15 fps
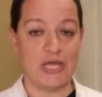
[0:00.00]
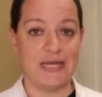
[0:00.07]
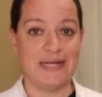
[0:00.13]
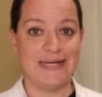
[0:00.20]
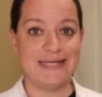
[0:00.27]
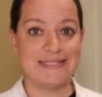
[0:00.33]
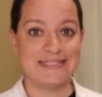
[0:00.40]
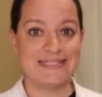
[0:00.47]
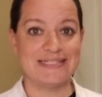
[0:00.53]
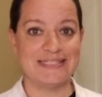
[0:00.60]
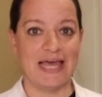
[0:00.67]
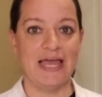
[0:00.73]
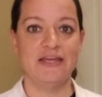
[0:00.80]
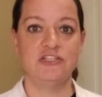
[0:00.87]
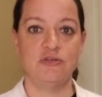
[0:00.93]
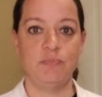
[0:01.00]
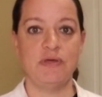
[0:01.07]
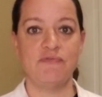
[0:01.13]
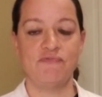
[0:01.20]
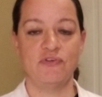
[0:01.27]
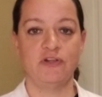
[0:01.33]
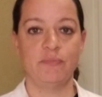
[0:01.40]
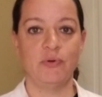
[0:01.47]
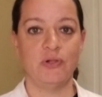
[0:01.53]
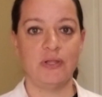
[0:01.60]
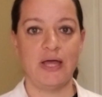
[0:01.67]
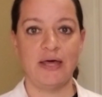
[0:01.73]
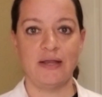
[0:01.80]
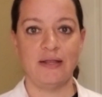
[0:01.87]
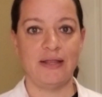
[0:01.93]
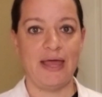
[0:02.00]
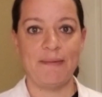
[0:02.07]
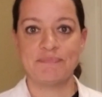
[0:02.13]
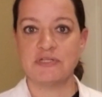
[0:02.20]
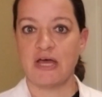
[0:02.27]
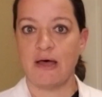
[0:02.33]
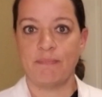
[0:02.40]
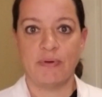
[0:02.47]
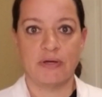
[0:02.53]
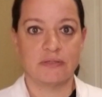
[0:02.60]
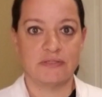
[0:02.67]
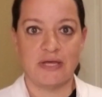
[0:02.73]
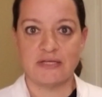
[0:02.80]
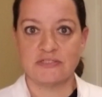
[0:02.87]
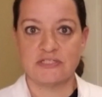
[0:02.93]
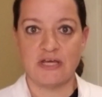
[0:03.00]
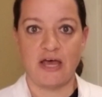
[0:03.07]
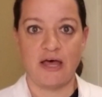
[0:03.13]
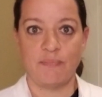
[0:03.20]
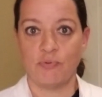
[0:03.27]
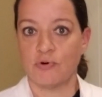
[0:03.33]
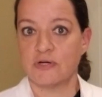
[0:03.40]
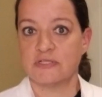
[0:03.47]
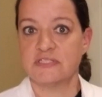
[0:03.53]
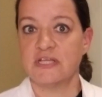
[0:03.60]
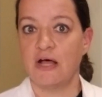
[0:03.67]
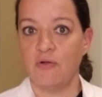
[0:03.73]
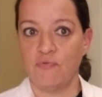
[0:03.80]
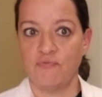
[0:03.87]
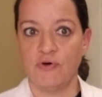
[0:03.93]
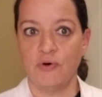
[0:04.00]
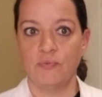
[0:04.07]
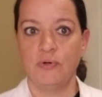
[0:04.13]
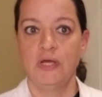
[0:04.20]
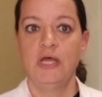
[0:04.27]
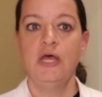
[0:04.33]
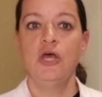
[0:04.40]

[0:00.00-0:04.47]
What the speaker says: and it is designed to be fillable on a laptop, a desktop, or a cell phone.